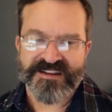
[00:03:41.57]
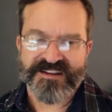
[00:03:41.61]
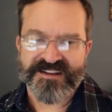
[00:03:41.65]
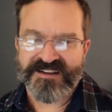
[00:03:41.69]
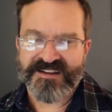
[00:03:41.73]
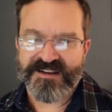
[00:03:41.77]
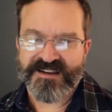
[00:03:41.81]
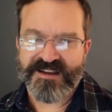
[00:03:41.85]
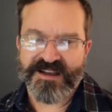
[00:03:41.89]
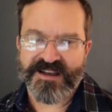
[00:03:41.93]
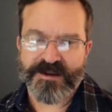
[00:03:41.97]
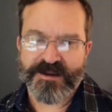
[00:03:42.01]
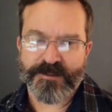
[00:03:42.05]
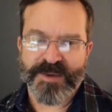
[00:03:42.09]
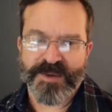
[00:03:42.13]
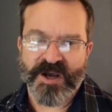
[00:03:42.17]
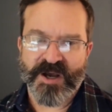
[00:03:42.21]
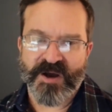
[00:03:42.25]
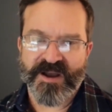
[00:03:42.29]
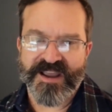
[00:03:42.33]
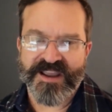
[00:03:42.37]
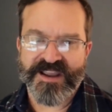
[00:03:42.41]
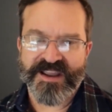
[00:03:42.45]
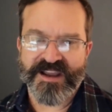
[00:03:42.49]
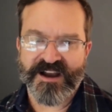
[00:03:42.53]

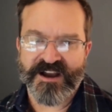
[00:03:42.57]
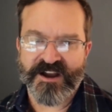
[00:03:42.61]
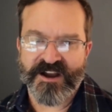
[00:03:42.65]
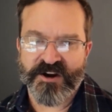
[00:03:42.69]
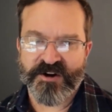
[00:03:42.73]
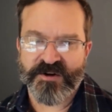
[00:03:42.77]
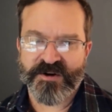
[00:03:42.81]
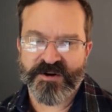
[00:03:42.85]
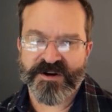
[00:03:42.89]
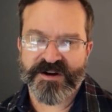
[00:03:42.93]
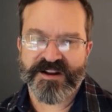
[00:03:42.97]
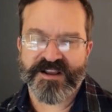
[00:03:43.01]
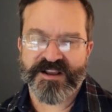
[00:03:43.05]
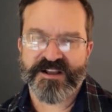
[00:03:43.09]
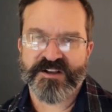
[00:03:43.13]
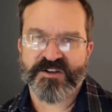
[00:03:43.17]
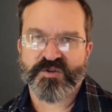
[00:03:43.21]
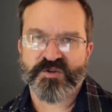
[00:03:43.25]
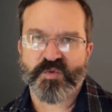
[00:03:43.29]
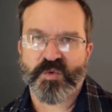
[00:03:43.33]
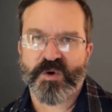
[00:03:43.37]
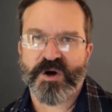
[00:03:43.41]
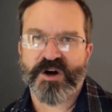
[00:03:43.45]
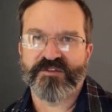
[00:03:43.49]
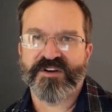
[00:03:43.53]
about $800 and
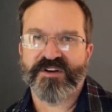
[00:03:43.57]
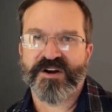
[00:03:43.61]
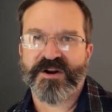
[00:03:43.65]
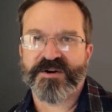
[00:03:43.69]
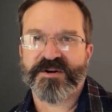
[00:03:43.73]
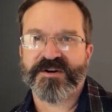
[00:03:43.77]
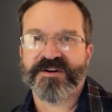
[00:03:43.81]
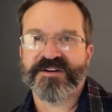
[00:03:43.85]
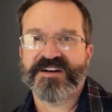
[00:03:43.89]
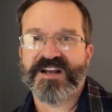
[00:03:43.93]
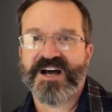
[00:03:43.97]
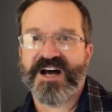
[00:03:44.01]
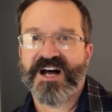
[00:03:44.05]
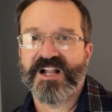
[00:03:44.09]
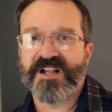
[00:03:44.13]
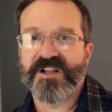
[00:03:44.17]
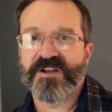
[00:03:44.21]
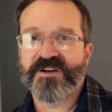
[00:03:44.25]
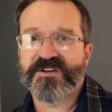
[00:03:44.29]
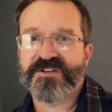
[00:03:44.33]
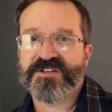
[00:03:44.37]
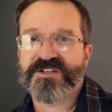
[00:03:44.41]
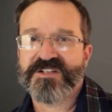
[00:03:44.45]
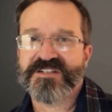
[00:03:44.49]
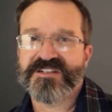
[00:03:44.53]

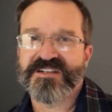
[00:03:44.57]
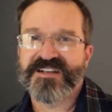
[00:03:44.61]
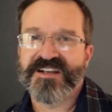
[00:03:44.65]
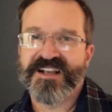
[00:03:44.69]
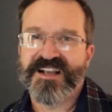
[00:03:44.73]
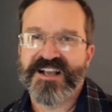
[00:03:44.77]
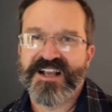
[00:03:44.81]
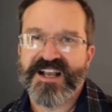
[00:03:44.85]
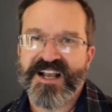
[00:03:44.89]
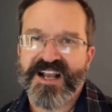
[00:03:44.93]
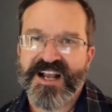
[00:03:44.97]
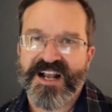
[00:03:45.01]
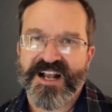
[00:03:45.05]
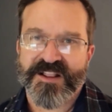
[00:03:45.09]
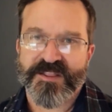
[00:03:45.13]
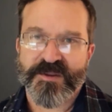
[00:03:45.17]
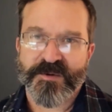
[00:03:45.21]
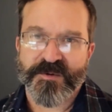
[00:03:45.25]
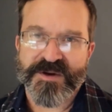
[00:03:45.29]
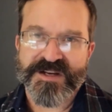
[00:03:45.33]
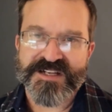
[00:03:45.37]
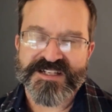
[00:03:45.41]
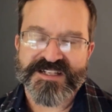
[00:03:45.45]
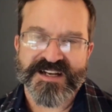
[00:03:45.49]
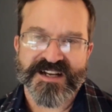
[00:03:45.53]
$1,200. And the
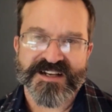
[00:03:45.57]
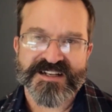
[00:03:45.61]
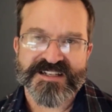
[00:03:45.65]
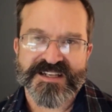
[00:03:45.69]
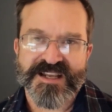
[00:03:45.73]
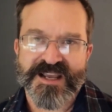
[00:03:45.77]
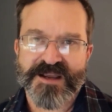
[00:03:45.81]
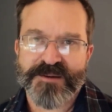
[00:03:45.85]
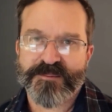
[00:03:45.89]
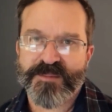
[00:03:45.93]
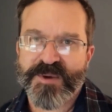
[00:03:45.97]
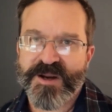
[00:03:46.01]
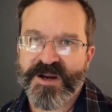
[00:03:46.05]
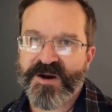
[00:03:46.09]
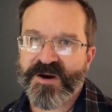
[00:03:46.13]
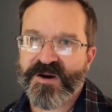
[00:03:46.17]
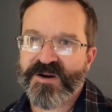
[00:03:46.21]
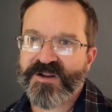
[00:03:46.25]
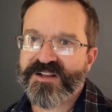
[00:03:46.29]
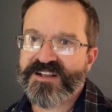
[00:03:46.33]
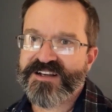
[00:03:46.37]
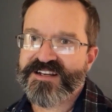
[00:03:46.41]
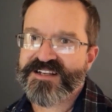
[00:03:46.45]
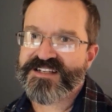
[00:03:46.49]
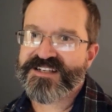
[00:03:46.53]
reason I say
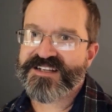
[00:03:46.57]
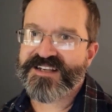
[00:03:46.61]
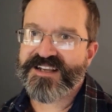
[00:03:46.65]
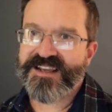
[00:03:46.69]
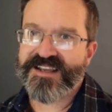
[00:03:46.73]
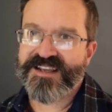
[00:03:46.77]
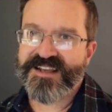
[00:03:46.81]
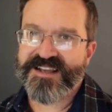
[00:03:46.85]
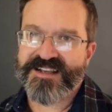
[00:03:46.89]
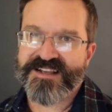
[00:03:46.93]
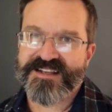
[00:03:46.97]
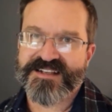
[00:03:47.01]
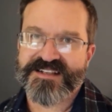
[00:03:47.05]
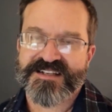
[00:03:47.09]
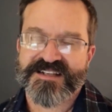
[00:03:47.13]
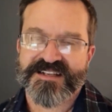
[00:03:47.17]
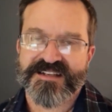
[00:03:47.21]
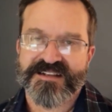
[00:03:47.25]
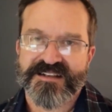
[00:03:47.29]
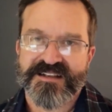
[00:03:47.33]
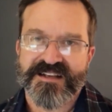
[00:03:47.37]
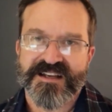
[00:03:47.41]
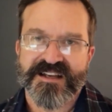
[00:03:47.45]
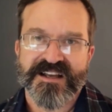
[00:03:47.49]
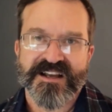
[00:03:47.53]
mirrorless is
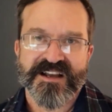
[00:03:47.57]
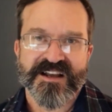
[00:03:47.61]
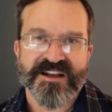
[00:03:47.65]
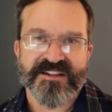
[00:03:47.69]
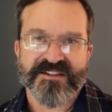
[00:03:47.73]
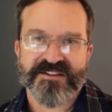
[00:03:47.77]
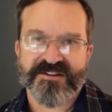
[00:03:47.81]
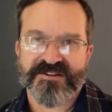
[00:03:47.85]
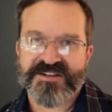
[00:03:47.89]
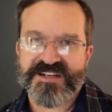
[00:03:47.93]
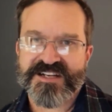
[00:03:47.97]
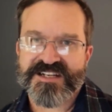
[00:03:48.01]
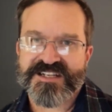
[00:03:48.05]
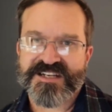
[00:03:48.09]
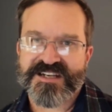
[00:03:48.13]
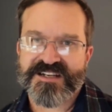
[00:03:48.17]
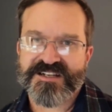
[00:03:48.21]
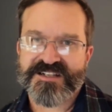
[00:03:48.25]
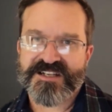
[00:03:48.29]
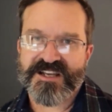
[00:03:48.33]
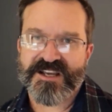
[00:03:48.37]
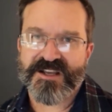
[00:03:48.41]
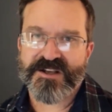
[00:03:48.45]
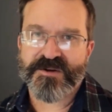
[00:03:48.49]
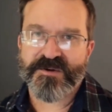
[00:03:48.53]
they're
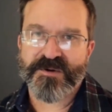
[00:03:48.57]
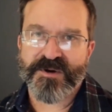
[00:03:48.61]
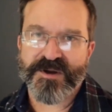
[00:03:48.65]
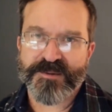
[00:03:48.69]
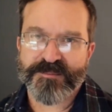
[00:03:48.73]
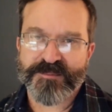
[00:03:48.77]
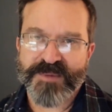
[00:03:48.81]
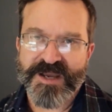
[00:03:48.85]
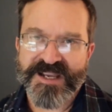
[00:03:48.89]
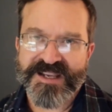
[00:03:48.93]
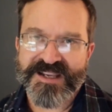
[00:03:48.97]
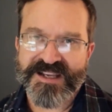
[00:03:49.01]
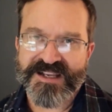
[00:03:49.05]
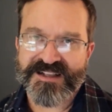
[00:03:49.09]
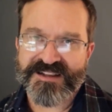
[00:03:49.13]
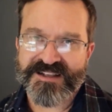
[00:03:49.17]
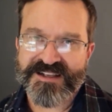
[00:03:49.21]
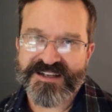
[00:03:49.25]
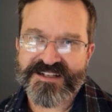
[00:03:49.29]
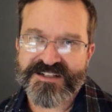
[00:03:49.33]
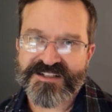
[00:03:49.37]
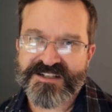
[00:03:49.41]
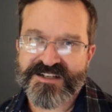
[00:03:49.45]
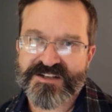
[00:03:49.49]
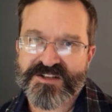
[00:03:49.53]
discontinuing making
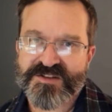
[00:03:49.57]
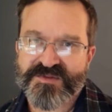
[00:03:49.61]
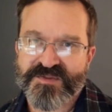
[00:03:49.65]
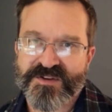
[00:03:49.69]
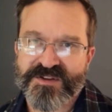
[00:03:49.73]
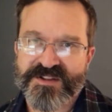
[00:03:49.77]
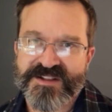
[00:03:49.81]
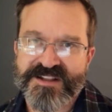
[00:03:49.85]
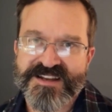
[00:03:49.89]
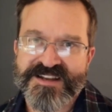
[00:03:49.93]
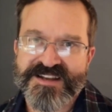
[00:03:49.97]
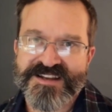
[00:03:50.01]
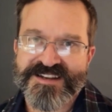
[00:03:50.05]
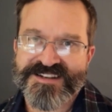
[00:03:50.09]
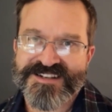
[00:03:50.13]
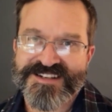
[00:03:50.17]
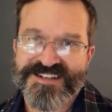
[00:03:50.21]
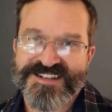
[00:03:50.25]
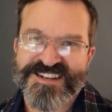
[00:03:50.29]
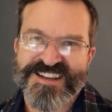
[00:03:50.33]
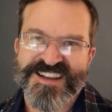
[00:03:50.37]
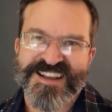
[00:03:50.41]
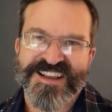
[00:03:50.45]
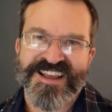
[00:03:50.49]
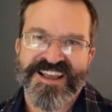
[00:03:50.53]
lenses for
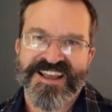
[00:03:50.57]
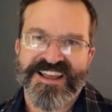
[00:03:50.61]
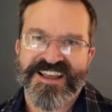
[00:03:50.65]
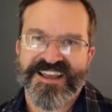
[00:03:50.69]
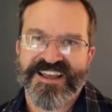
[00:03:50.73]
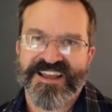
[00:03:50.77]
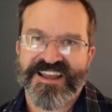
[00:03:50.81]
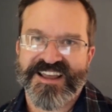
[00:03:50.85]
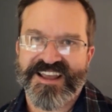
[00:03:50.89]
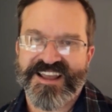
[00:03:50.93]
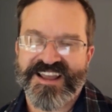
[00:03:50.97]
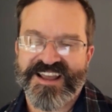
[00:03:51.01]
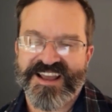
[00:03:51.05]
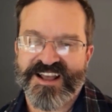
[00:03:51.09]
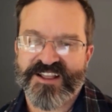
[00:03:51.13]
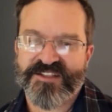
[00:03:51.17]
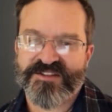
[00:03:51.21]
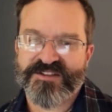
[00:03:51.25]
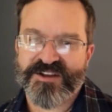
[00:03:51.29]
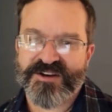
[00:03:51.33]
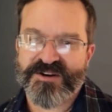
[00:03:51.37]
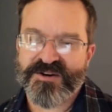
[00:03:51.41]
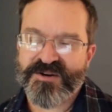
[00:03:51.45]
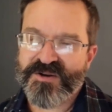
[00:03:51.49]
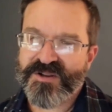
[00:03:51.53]
these, and
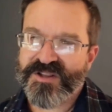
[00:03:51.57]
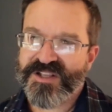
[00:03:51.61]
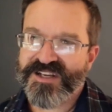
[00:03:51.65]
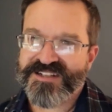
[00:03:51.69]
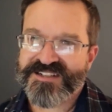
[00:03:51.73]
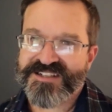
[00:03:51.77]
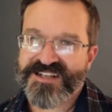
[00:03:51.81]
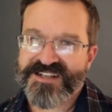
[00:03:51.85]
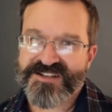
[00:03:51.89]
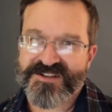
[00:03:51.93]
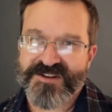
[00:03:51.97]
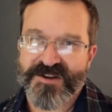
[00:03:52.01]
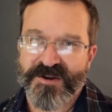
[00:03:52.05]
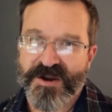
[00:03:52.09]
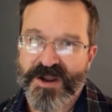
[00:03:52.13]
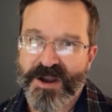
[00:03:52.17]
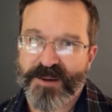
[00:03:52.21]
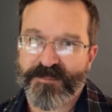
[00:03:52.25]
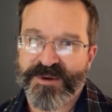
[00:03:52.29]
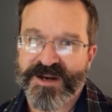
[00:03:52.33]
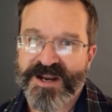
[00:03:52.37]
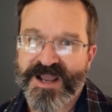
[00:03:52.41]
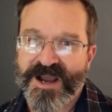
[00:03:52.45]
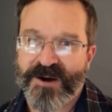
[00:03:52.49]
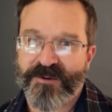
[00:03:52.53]
the new lenses they're
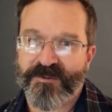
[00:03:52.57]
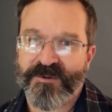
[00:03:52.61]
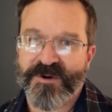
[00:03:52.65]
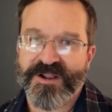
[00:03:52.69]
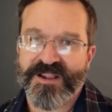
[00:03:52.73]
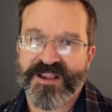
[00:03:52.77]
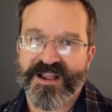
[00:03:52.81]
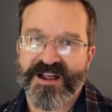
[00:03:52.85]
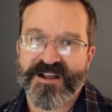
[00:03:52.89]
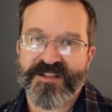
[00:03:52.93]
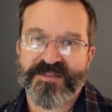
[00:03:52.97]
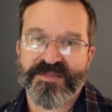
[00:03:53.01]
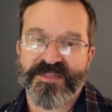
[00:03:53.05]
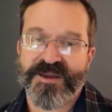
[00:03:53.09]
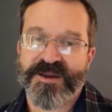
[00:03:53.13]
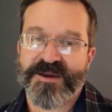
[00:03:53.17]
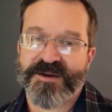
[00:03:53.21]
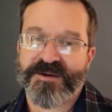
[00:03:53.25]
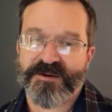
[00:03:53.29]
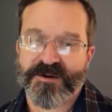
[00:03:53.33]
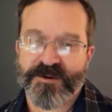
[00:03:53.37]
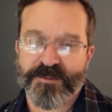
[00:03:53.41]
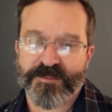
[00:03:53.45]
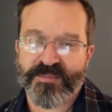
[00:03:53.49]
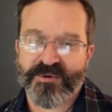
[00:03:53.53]
coming out with, I
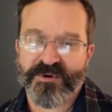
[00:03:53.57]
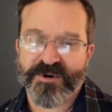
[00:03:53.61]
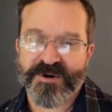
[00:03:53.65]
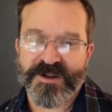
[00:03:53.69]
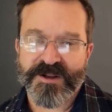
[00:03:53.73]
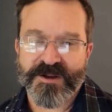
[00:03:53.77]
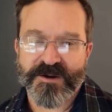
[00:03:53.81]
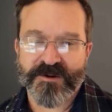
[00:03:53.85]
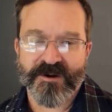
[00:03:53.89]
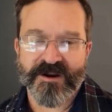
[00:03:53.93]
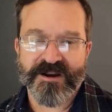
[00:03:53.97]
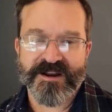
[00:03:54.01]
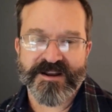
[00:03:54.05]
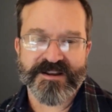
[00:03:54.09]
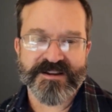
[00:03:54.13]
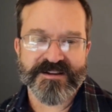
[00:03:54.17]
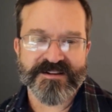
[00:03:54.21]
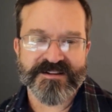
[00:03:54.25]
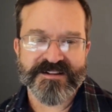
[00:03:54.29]
think, are pretty great.